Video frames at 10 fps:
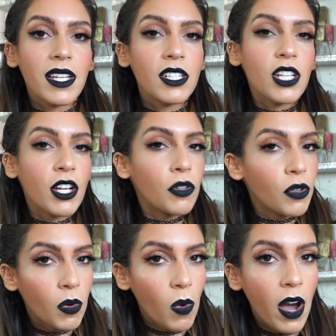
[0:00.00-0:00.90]
I did. I don't
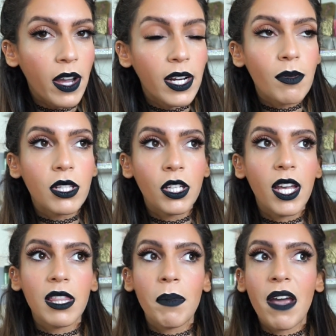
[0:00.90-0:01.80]
know why. And I was
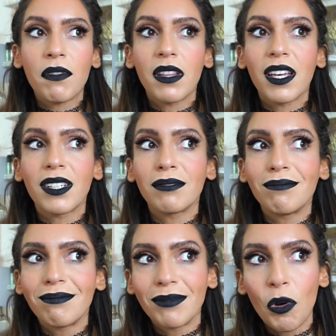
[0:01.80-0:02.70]
looking at the pamphlet like,
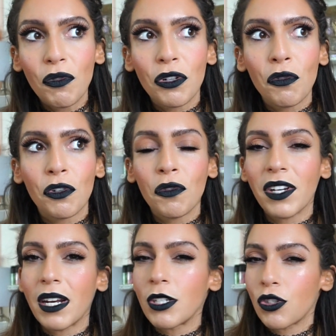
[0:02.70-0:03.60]
over and over and over
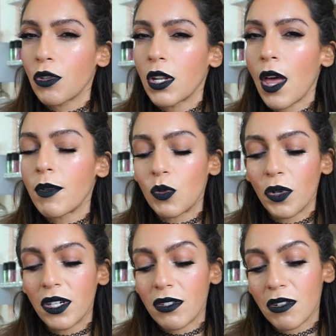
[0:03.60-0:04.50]
again. I just thought that, that was
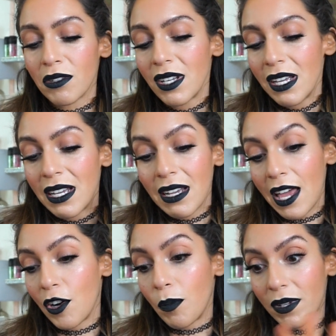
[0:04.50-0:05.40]
weird. So I
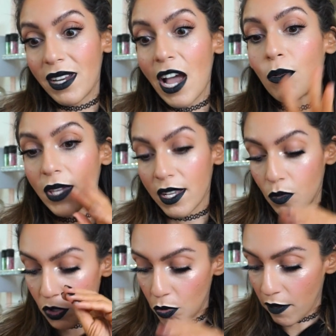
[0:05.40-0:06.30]
don't know. But now, yes,
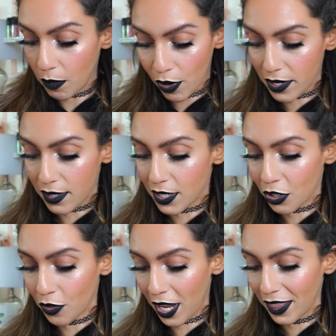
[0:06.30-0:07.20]
we do have the prices
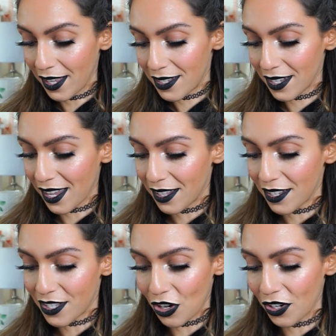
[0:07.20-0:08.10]
here. Okay, let's
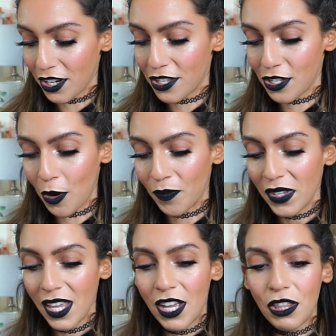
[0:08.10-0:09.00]
get started. So
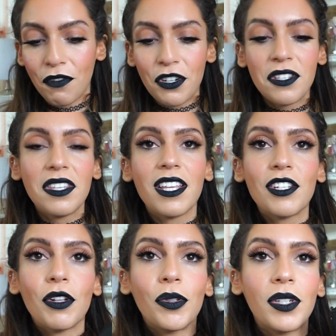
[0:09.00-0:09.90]
the first thing that's
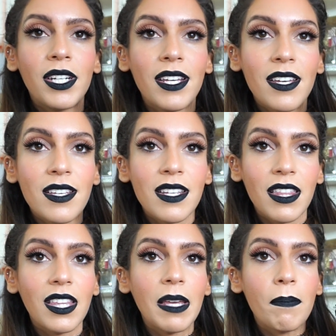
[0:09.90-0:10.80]
included is
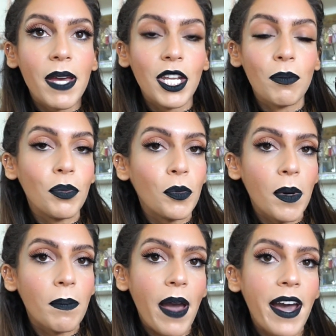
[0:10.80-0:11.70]
the Betty
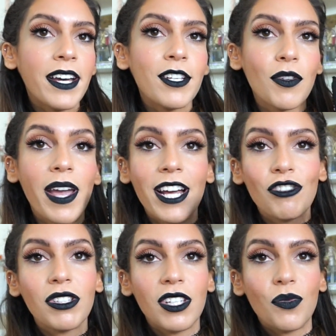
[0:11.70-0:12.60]
Boop bag. So I
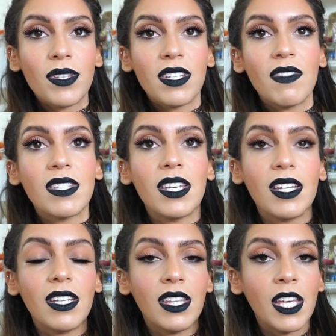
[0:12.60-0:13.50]
actually did receive this
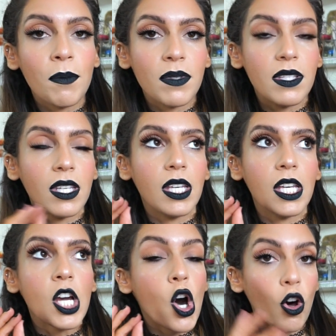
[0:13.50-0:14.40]
in the
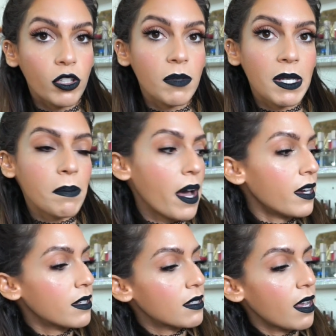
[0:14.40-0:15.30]
Ipsy Ultimate
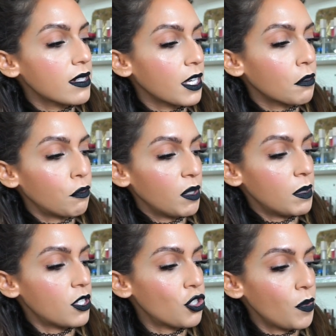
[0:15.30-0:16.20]
Box as like a
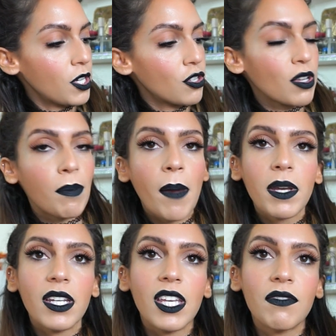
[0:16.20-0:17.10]
freebie situation. So I'm
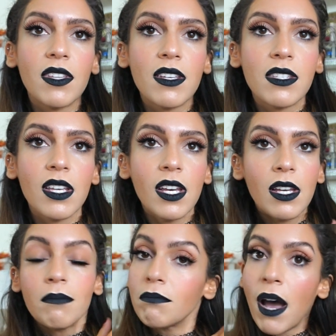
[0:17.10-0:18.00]
probably going to give this
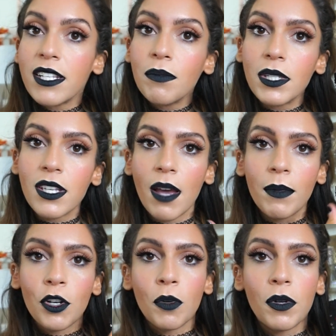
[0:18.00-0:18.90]
possibly to
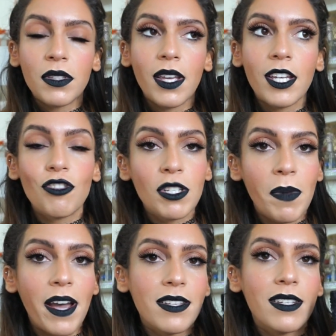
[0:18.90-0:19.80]
Emma. Her birthday just
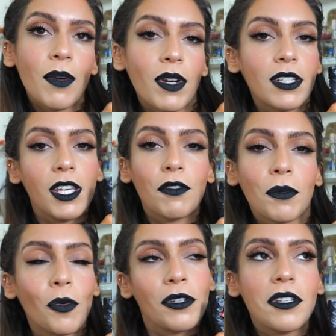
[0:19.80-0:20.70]
passed and I want to give
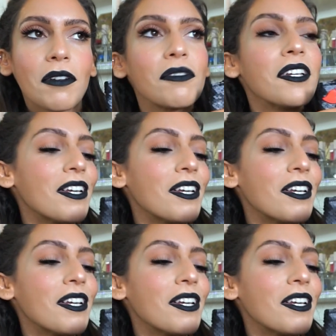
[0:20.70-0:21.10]
her more stuff.